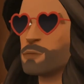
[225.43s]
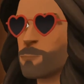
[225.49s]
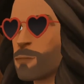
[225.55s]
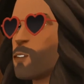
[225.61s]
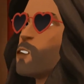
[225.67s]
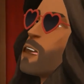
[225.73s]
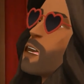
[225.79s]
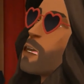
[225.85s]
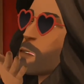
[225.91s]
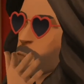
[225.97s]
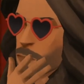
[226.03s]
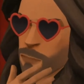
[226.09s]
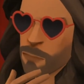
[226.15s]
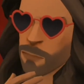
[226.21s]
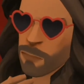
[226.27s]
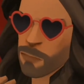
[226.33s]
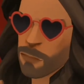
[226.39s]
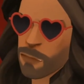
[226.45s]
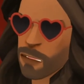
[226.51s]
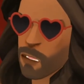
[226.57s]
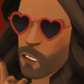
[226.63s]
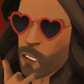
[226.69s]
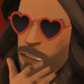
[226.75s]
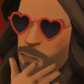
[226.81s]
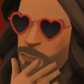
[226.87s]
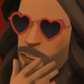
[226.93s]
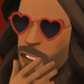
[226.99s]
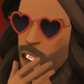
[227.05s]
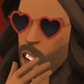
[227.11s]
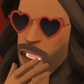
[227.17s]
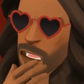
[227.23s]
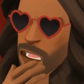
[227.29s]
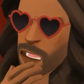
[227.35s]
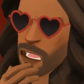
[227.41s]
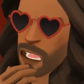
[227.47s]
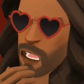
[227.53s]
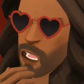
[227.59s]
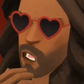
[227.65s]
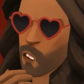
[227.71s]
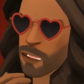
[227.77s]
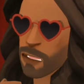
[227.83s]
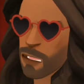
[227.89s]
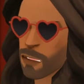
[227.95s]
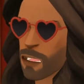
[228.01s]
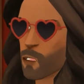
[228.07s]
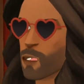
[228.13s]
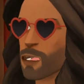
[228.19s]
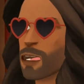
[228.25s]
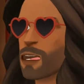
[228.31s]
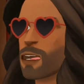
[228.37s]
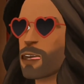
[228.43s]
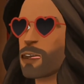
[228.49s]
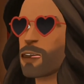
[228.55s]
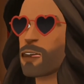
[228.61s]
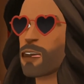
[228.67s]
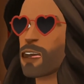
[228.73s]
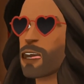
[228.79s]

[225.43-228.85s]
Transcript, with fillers: Okay. So, are there any downsides to progressive